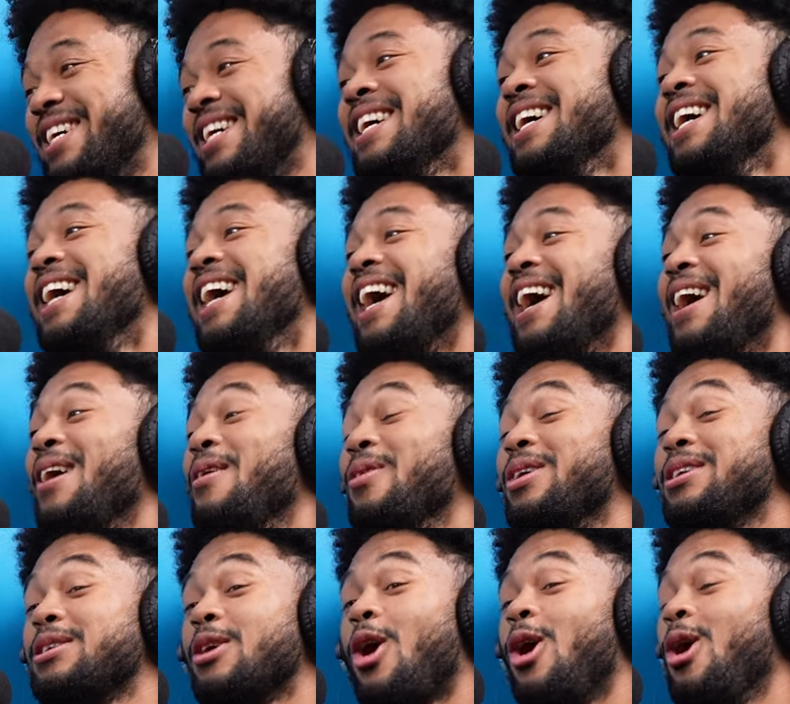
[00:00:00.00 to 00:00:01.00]
It
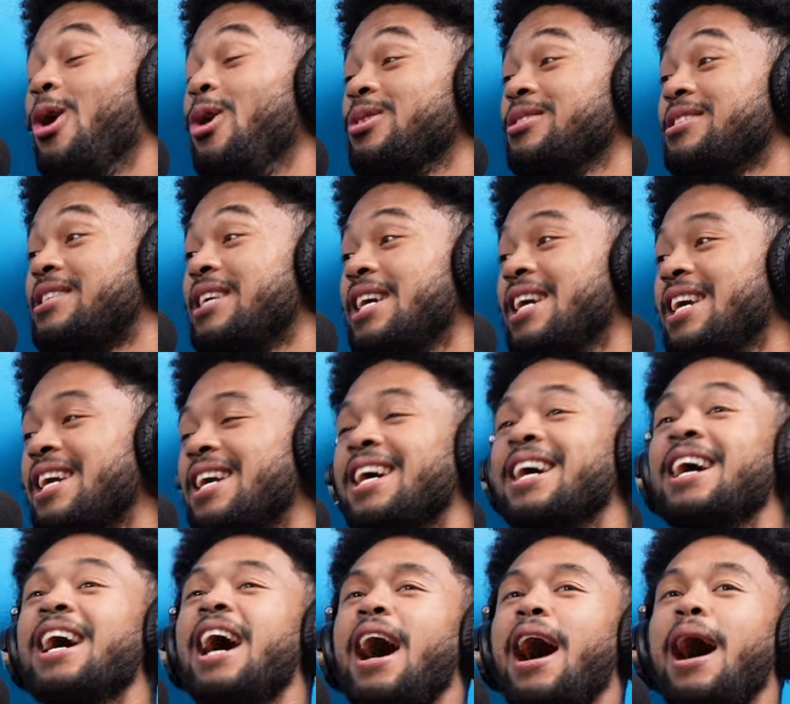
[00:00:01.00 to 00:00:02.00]
was O D.
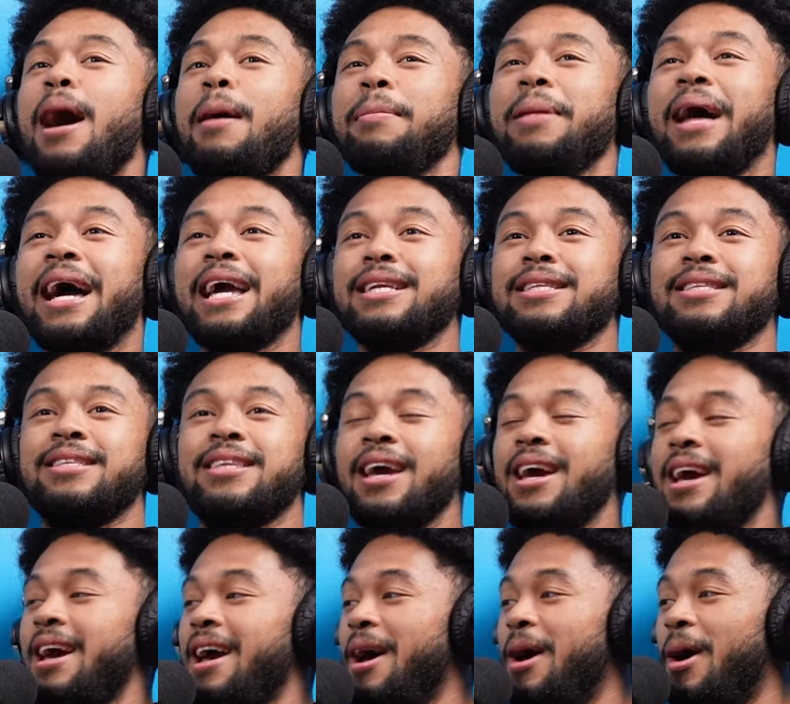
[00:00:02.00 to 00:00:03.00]
I'm like,
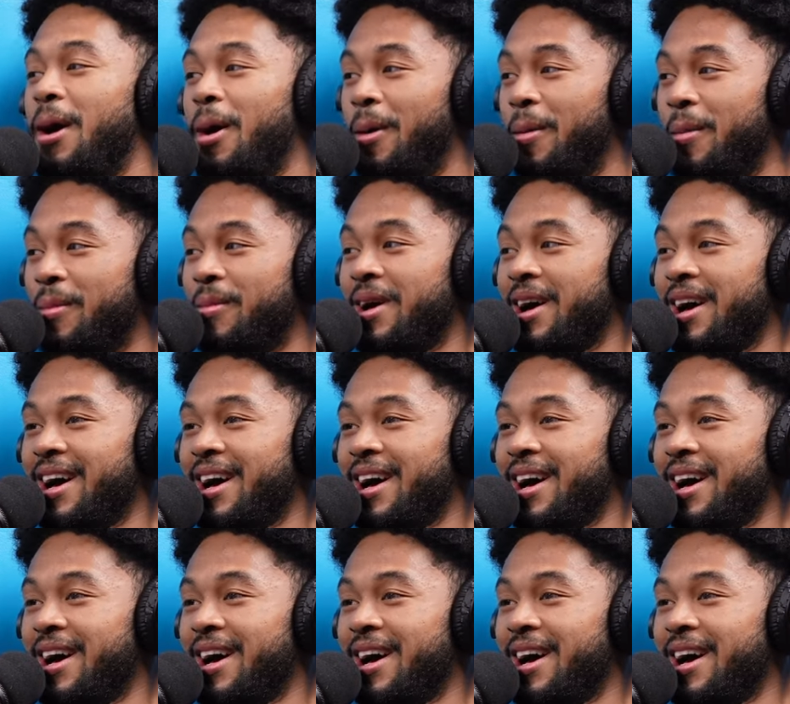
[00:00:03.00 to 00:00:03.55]
damn.